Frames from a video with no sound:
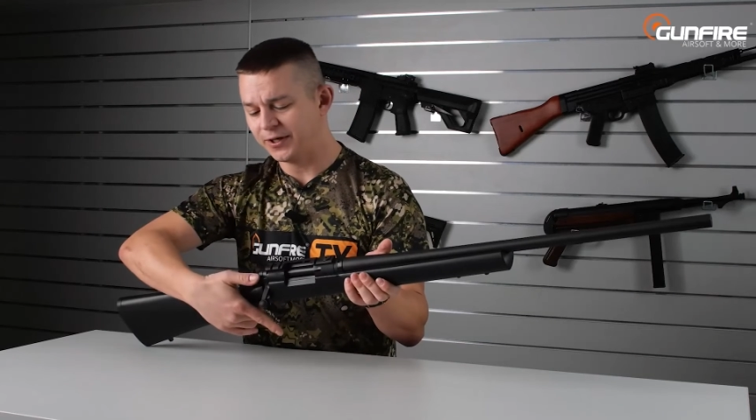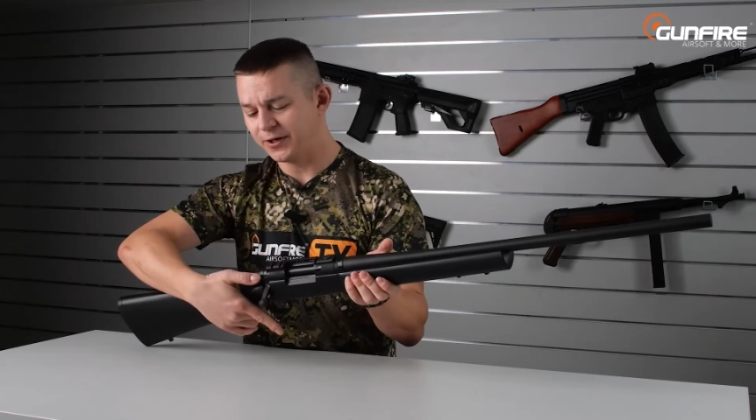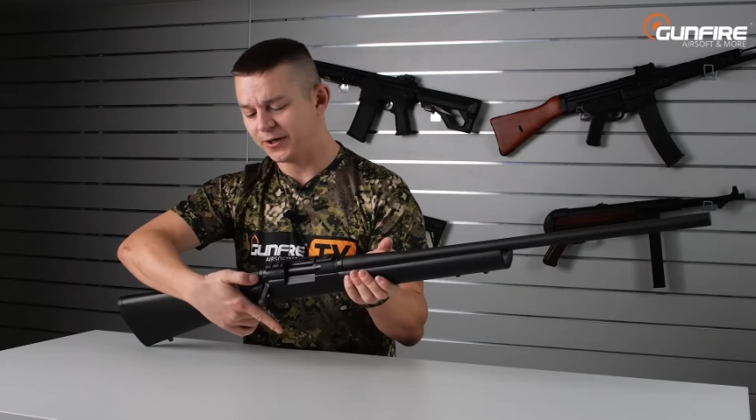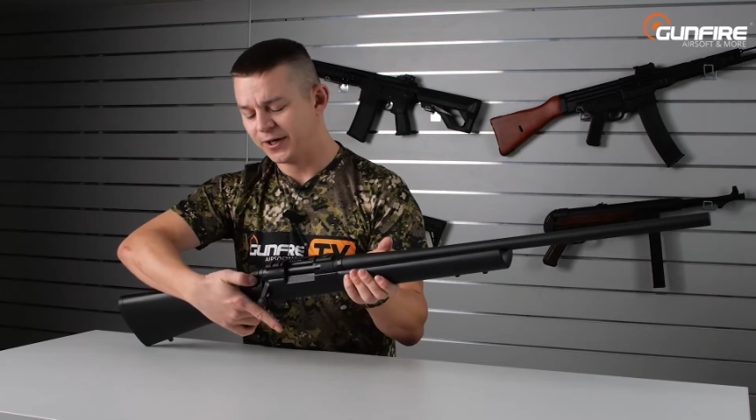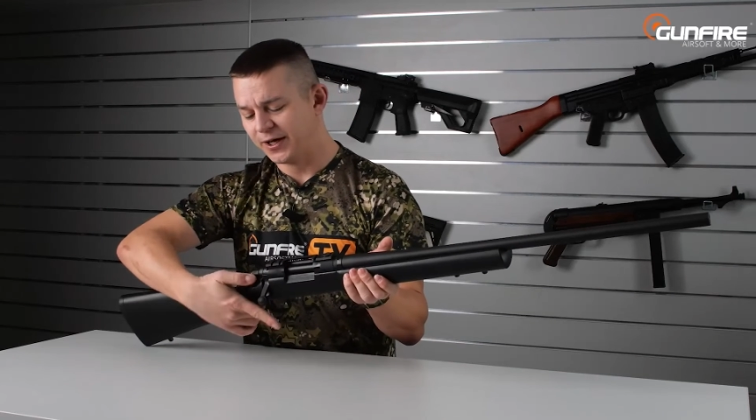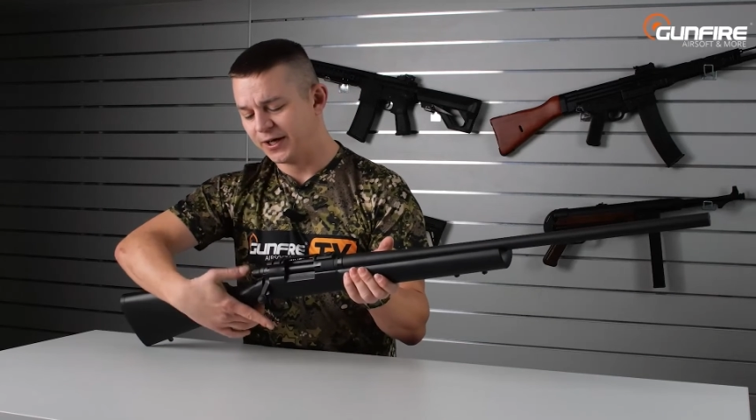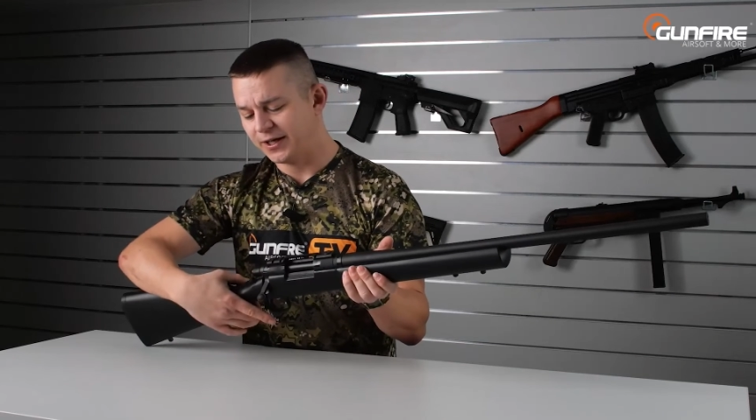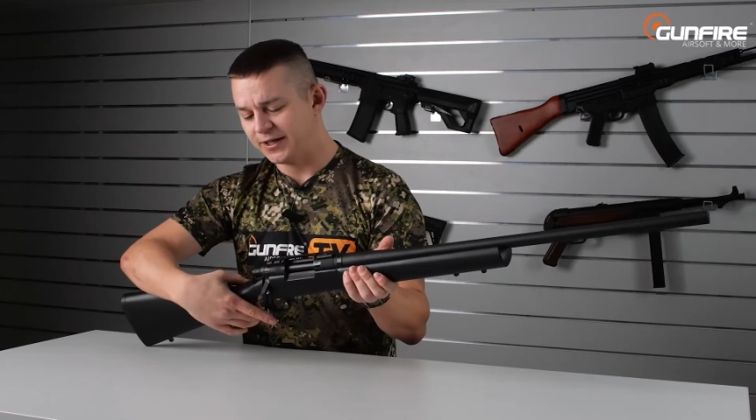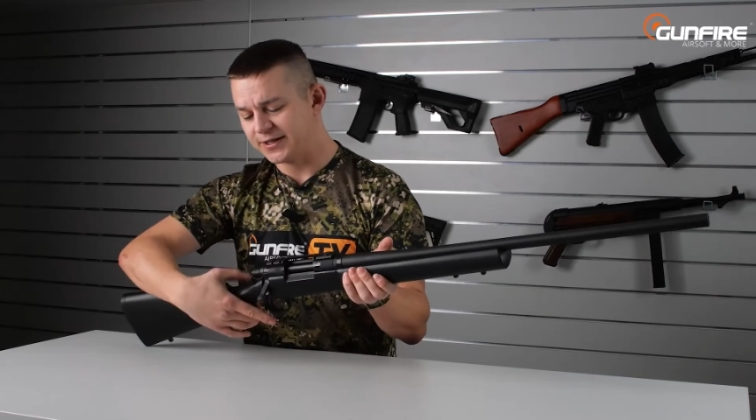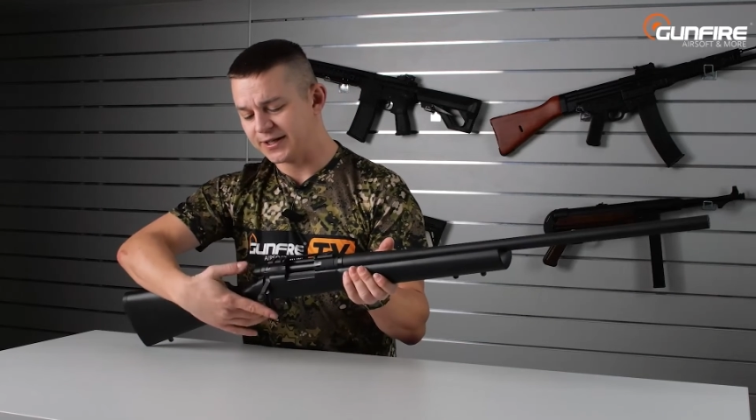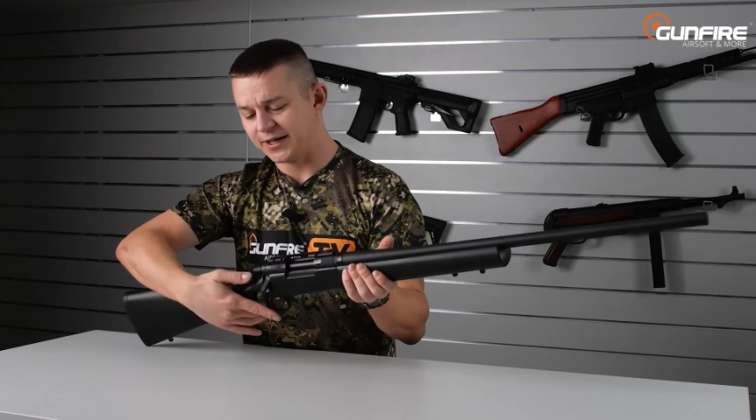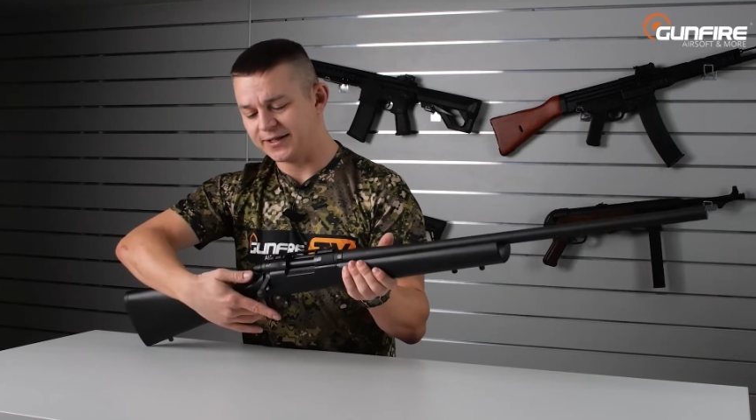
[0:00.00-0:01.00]
Here
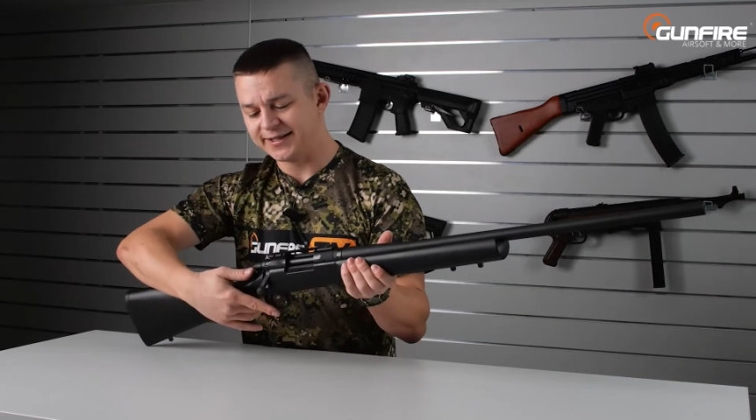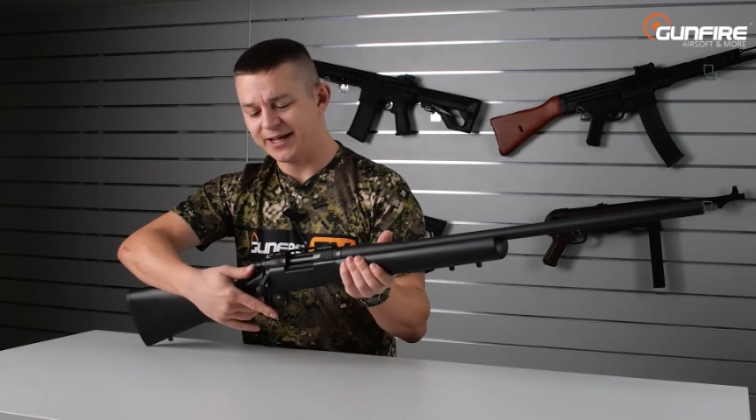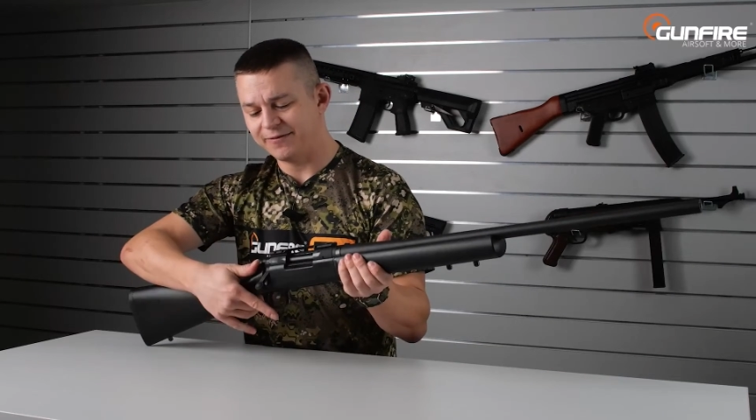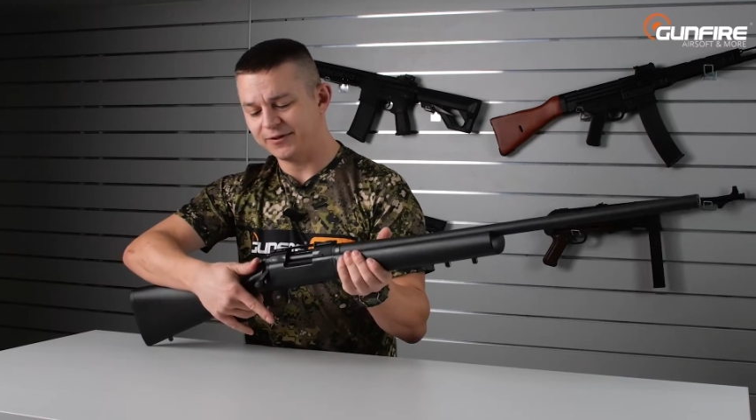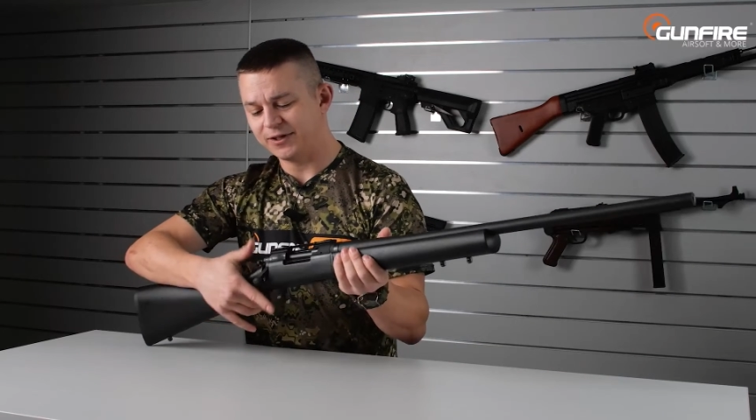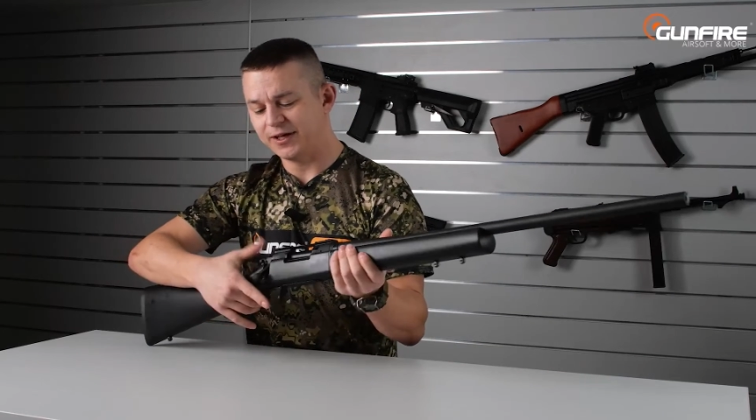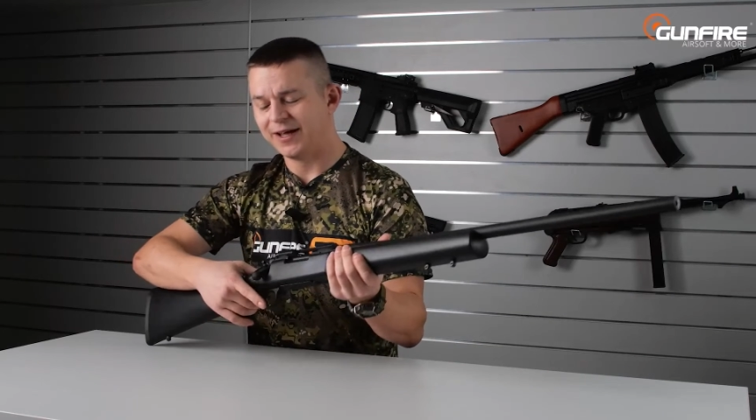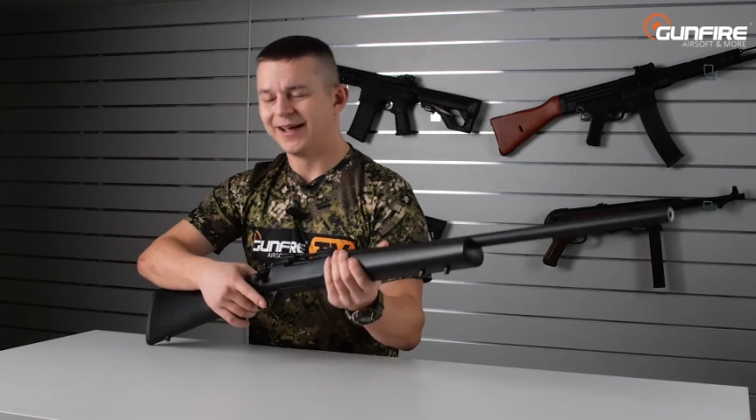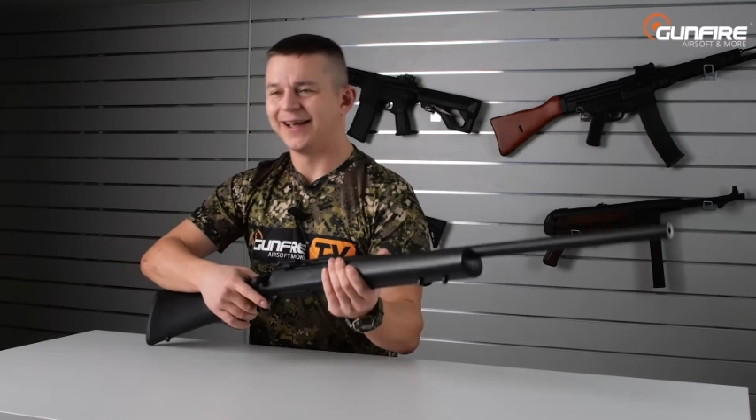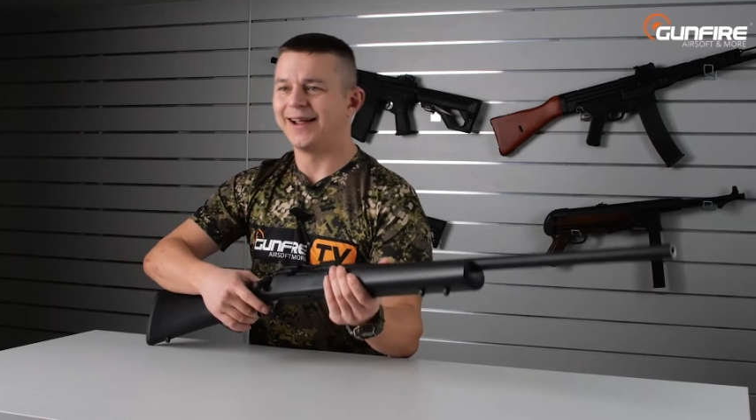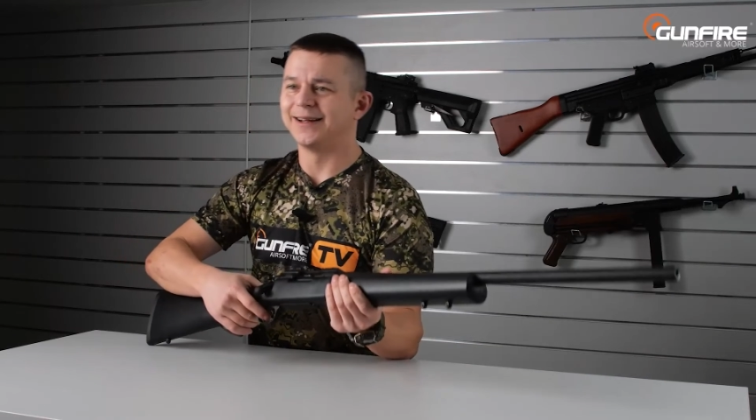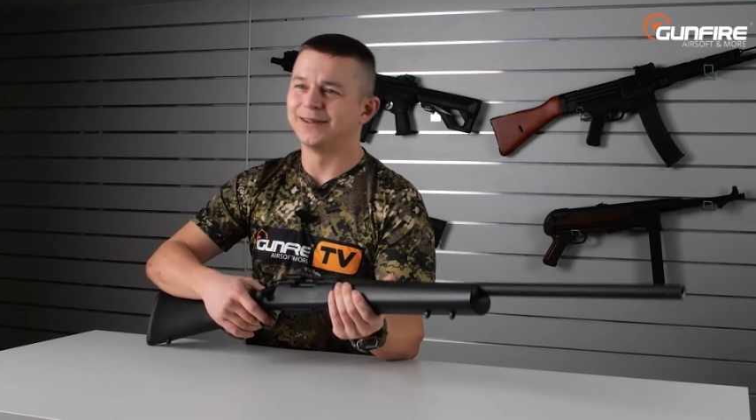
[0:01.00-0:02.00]
is a safety,
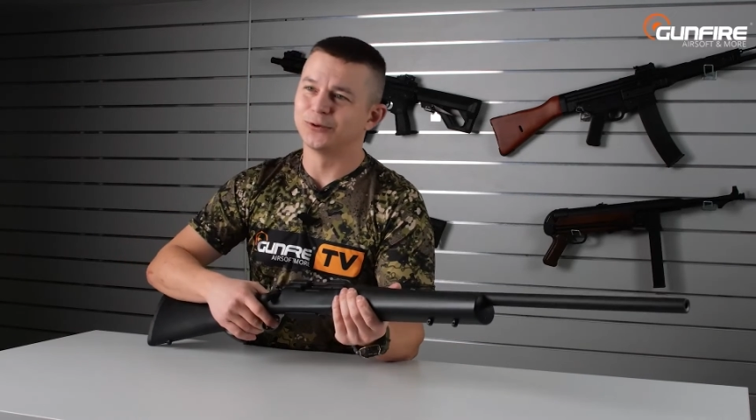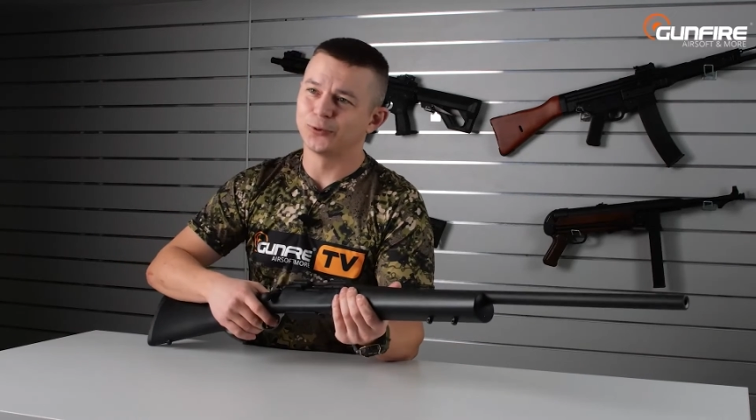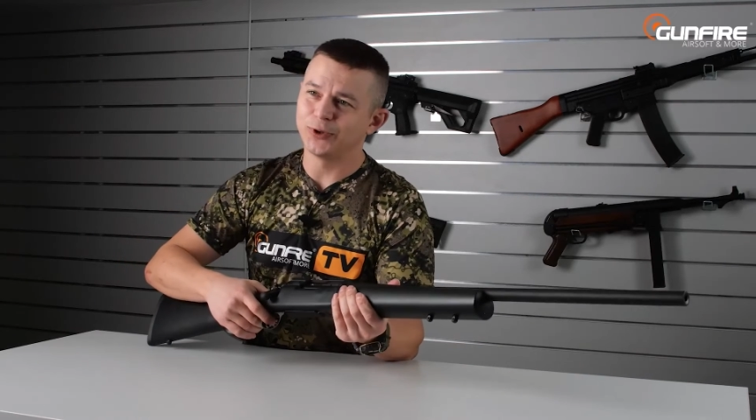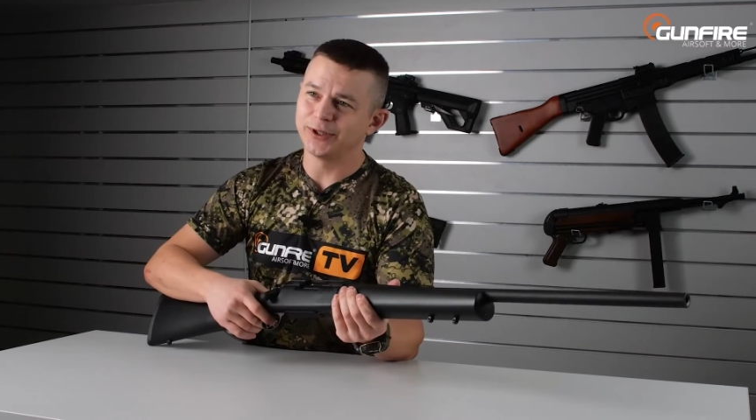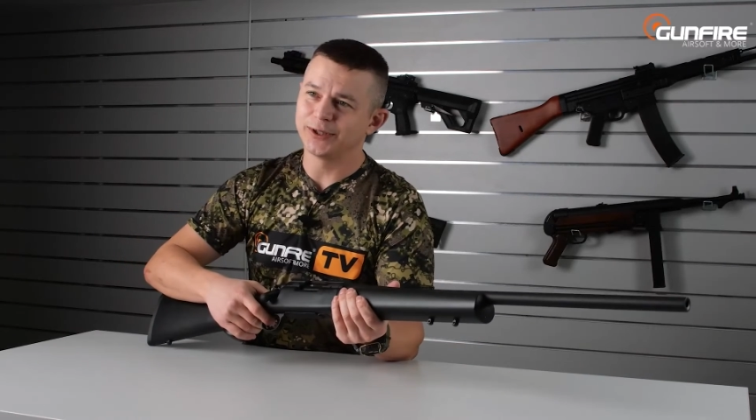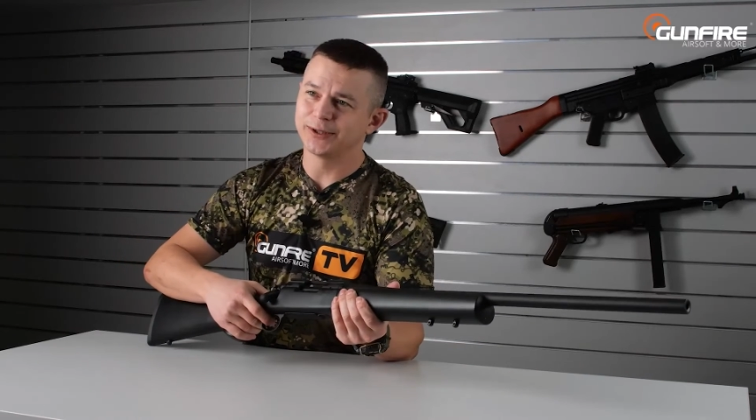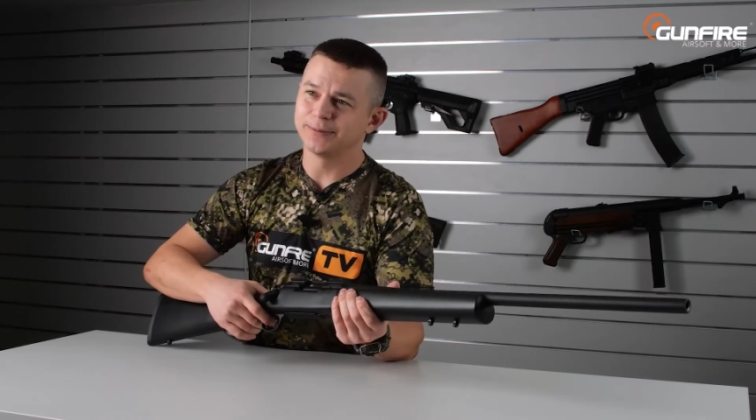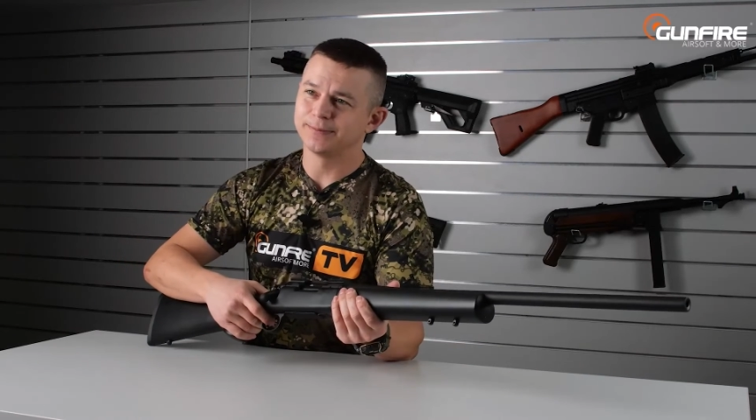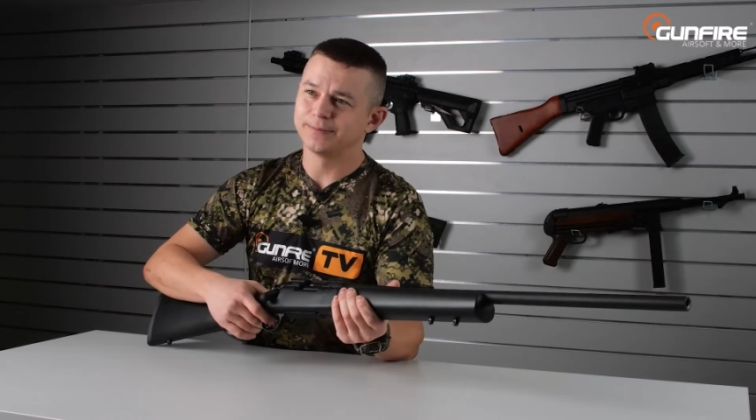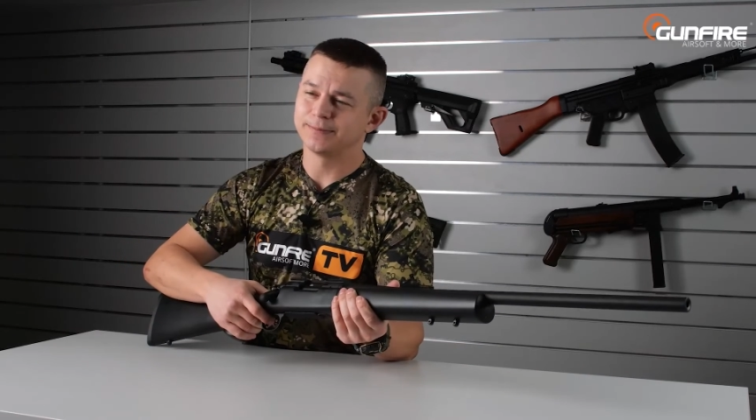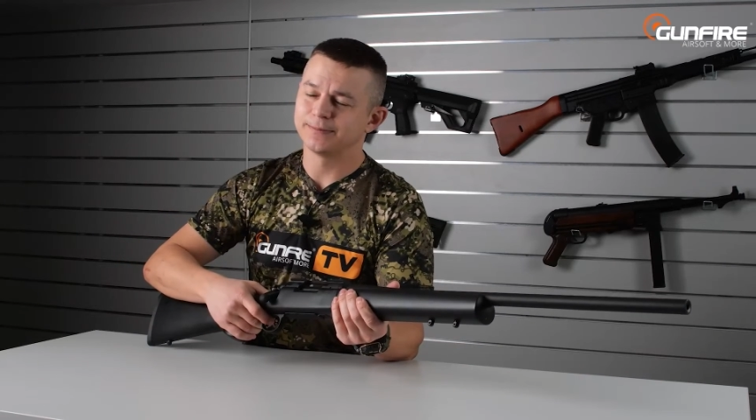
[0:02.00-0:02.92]
and the trigger,